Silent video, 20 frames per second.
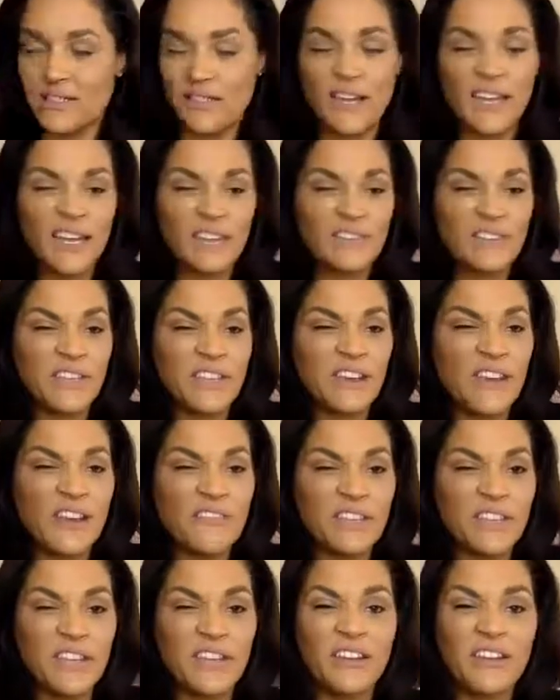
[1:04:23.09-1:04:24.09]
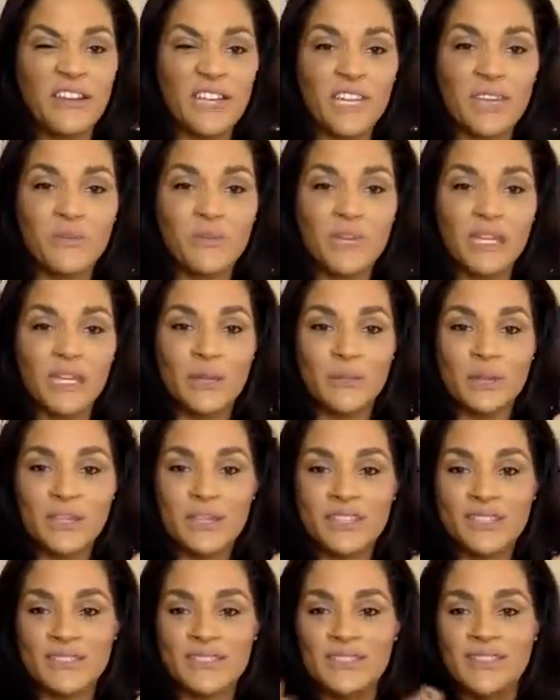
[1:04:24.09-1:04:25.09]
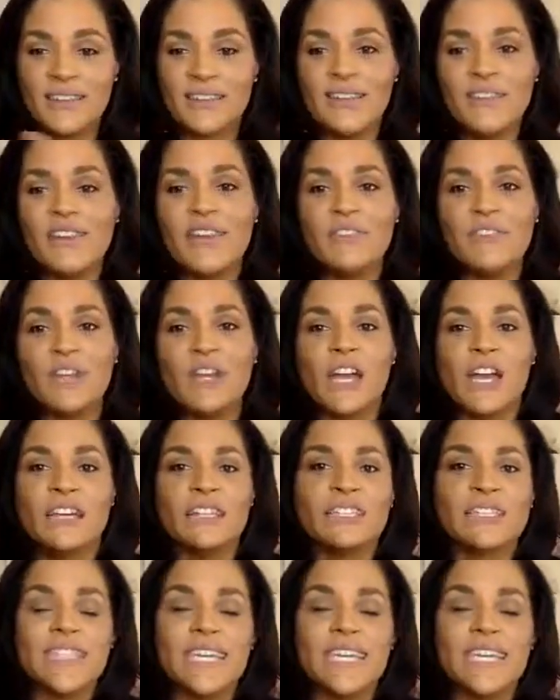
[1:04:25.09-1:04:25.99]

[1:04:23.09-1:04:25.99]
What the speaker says: so I have to get off of here and get ready. But listen, love you guys.